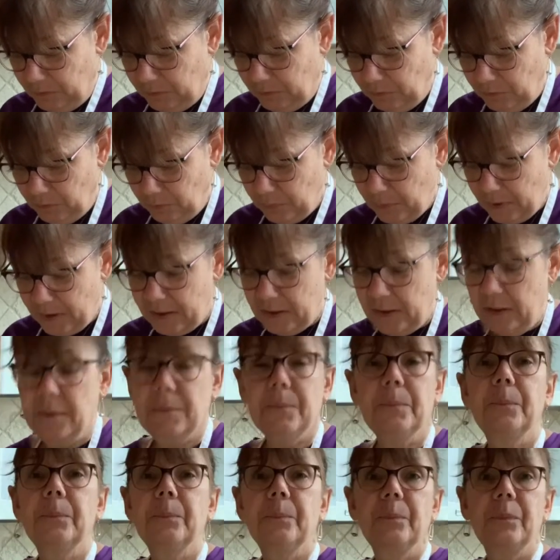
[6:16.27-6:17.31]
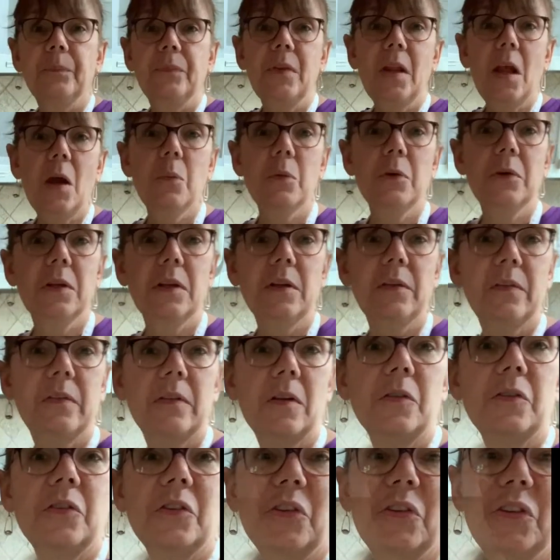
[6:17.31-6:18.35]
All right, now we're going to
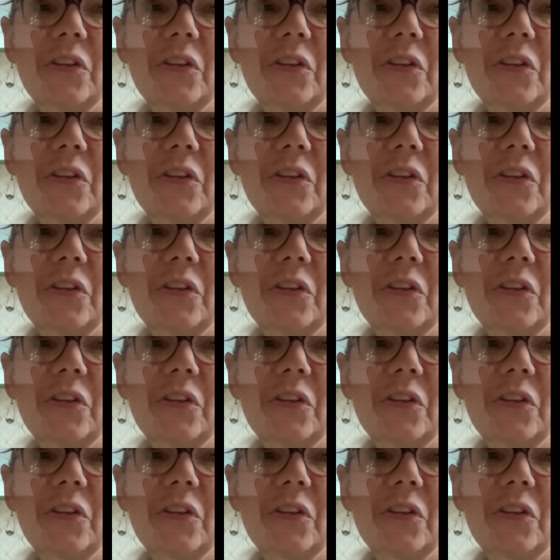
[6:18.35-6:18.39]
start to cook